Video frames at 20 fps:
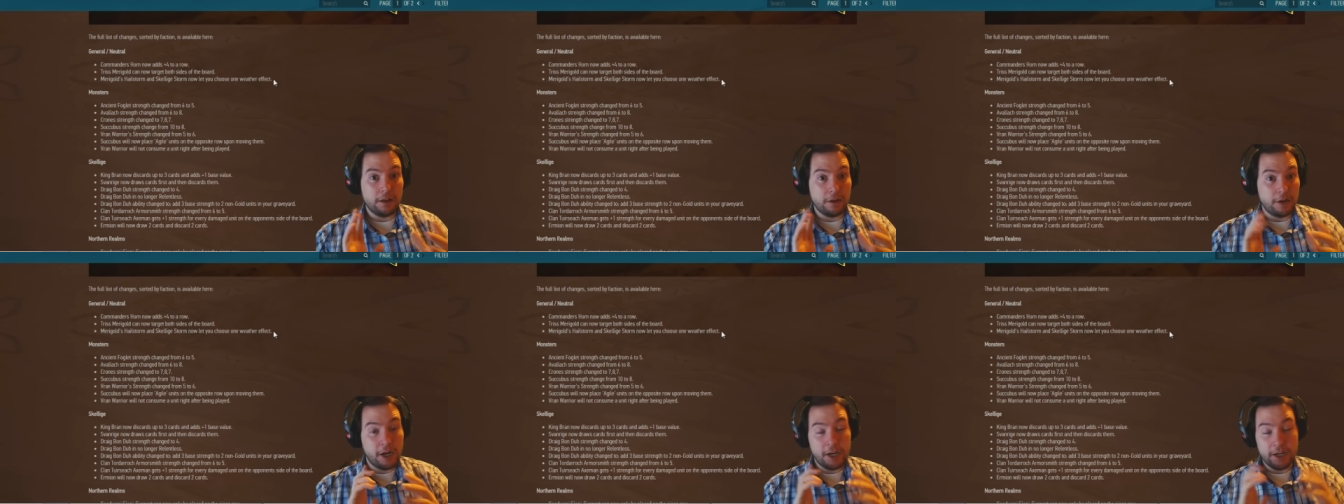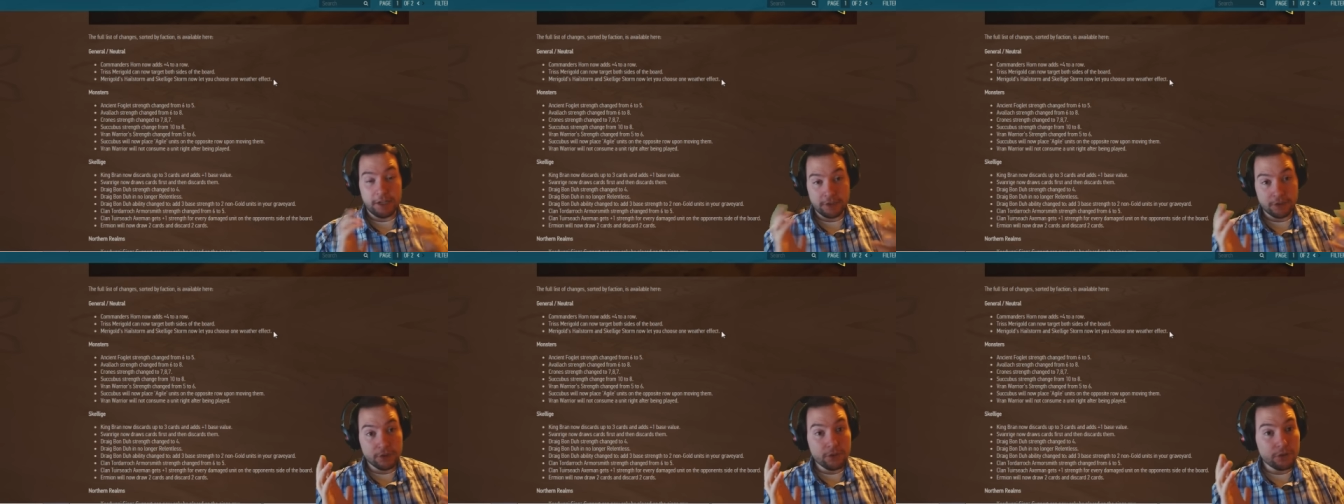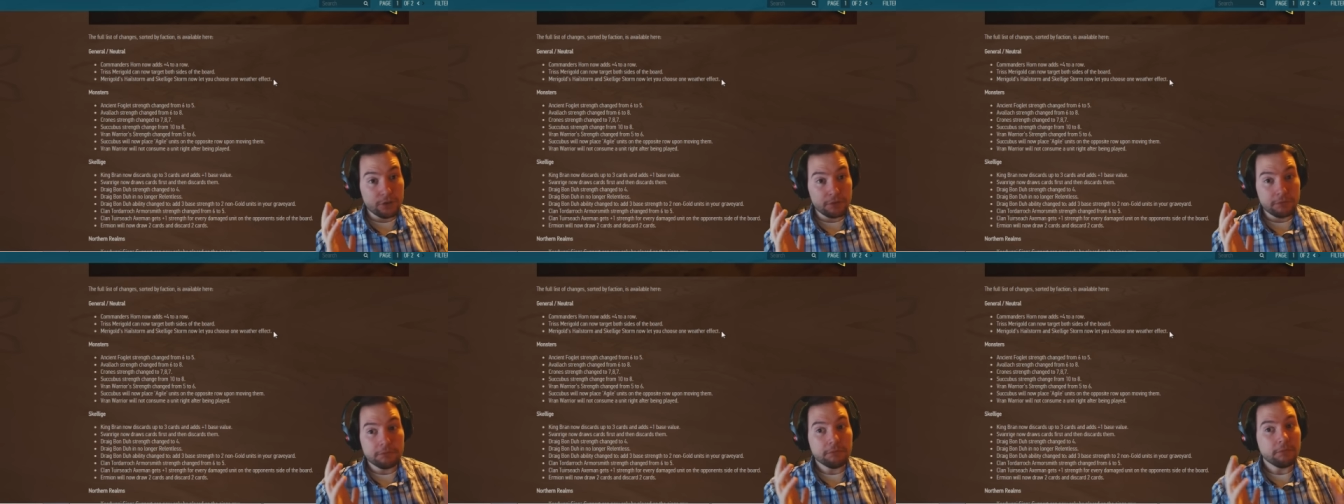I
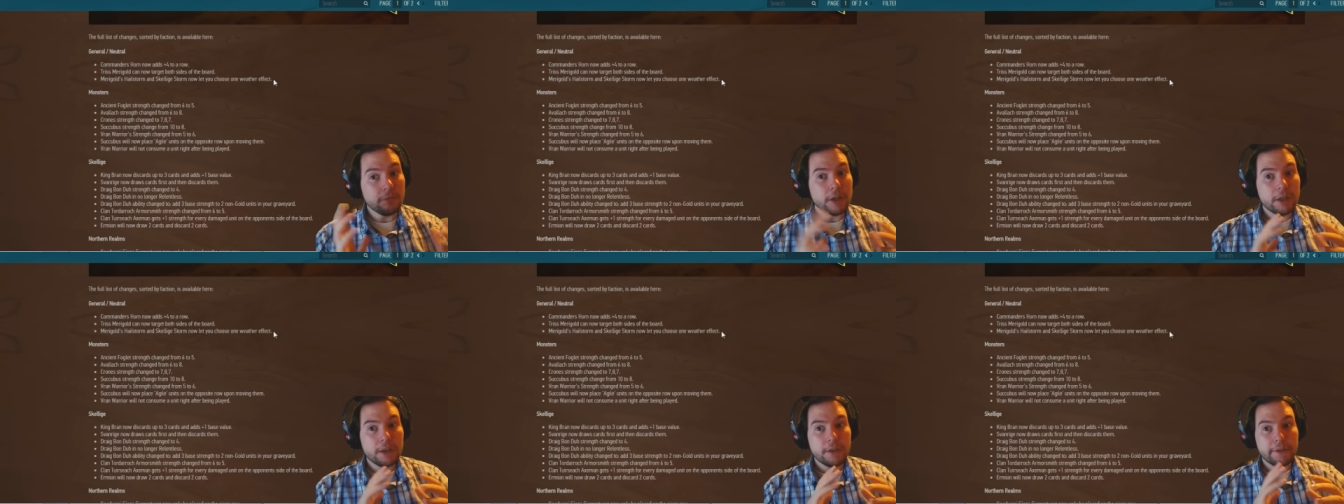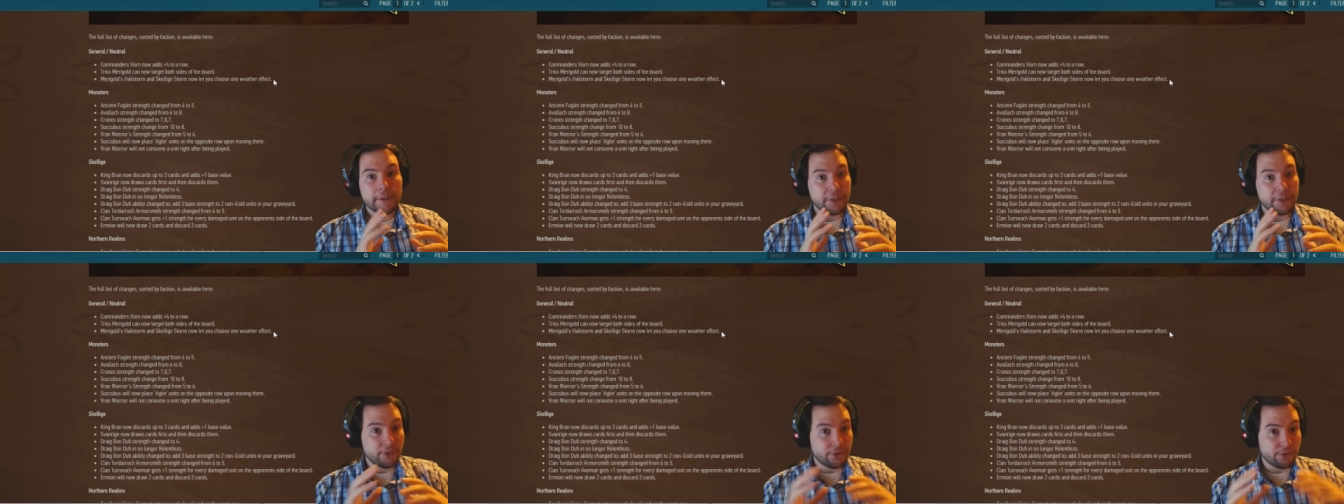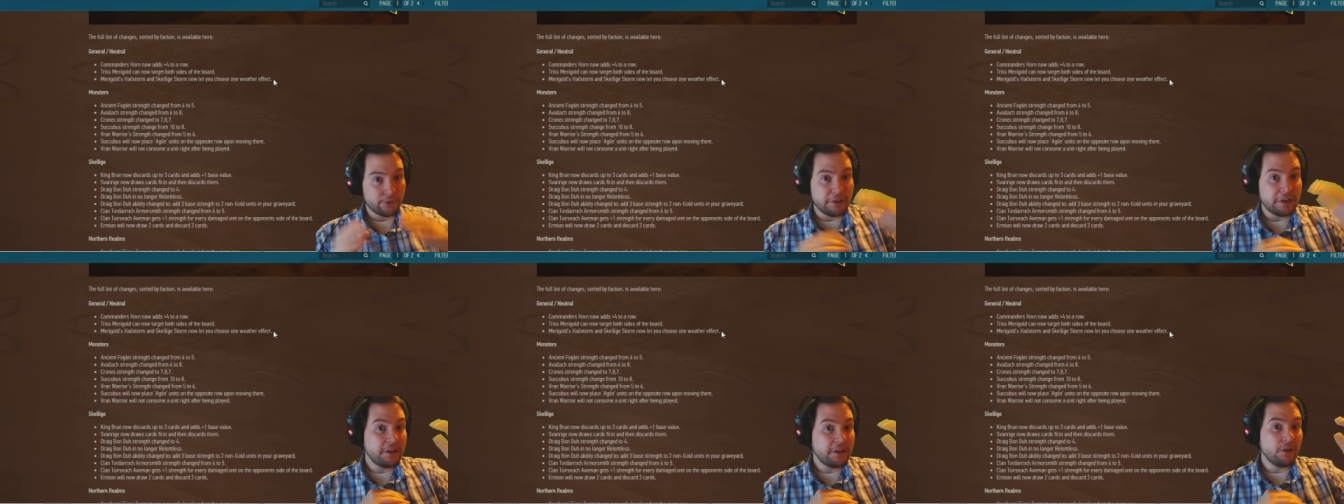assume,
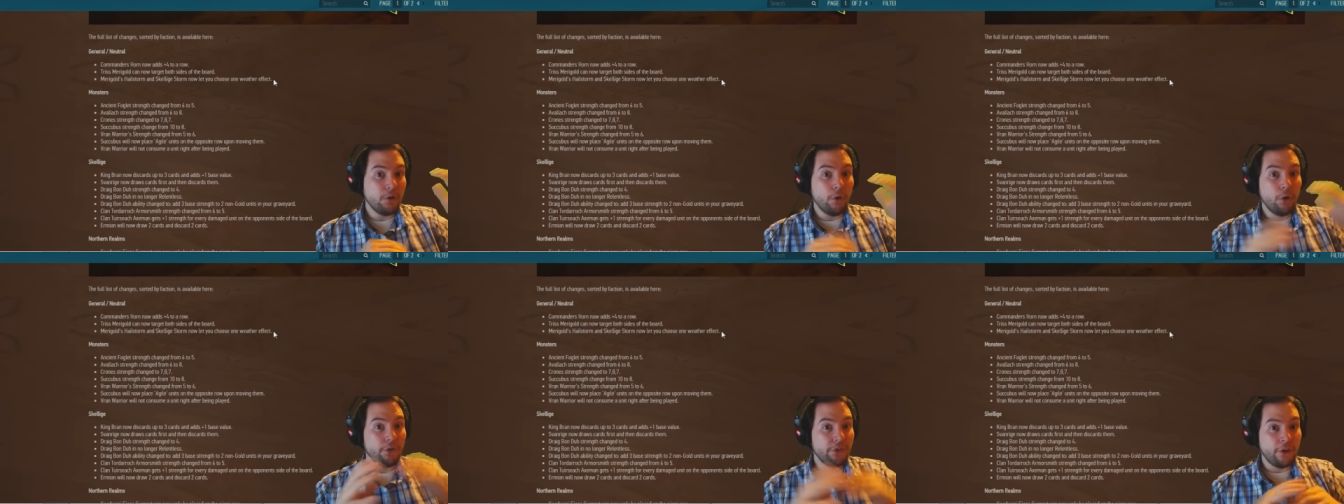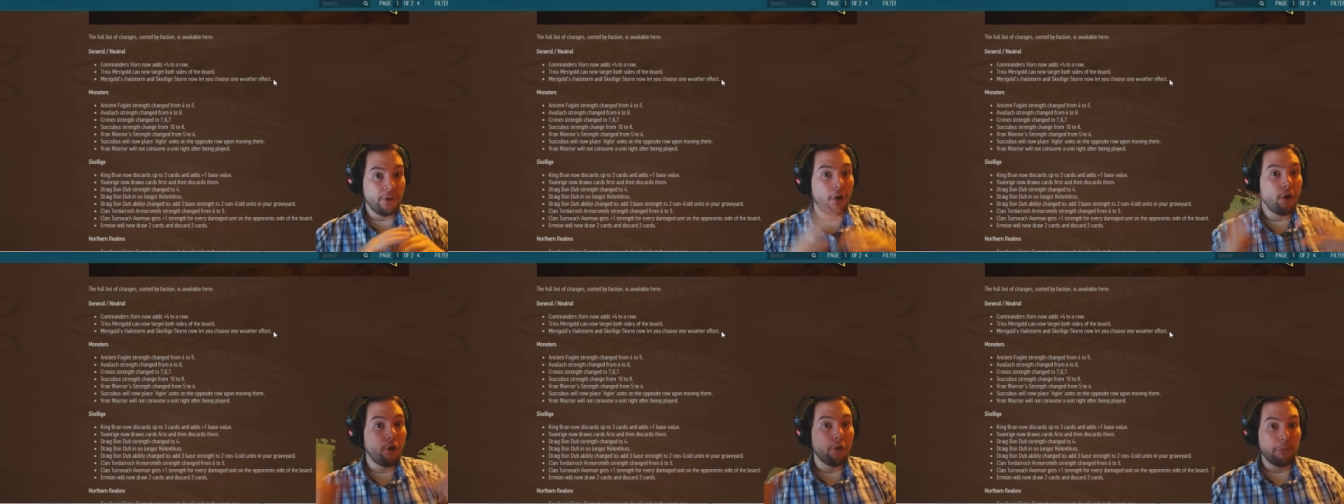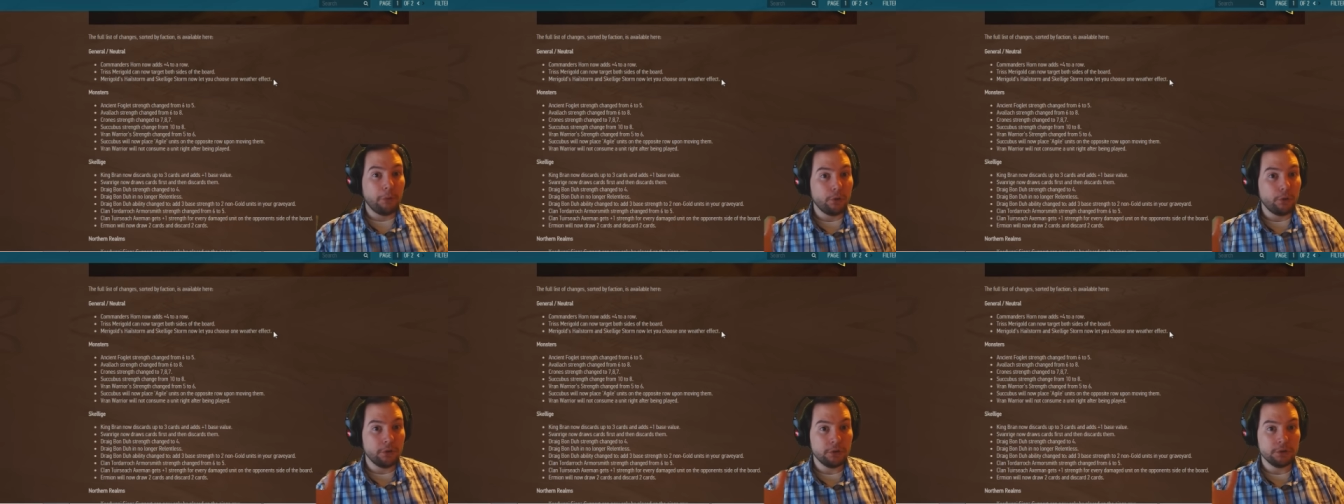the whole
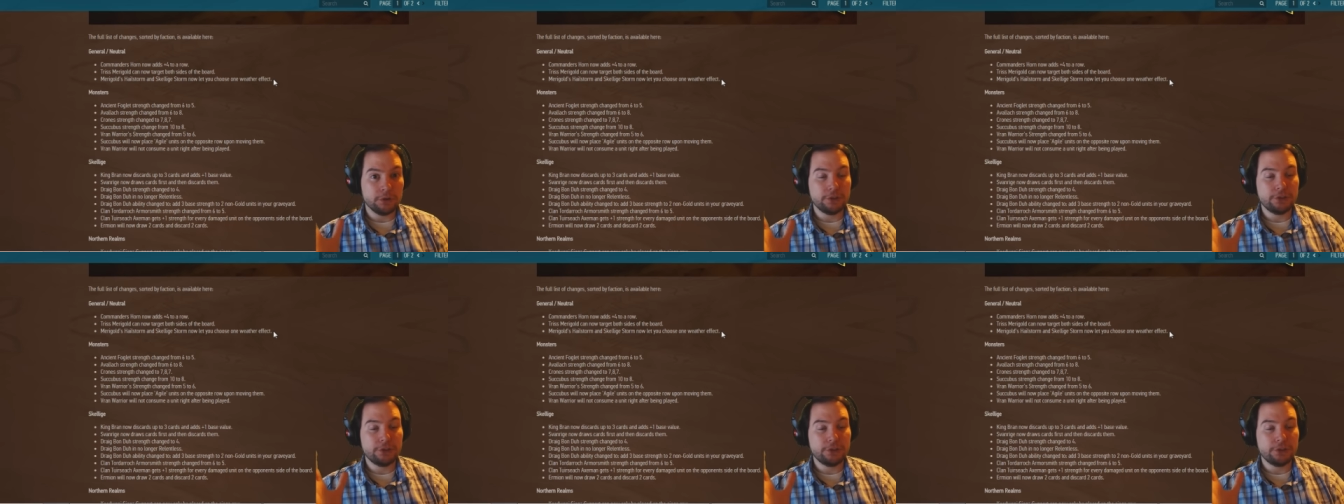board.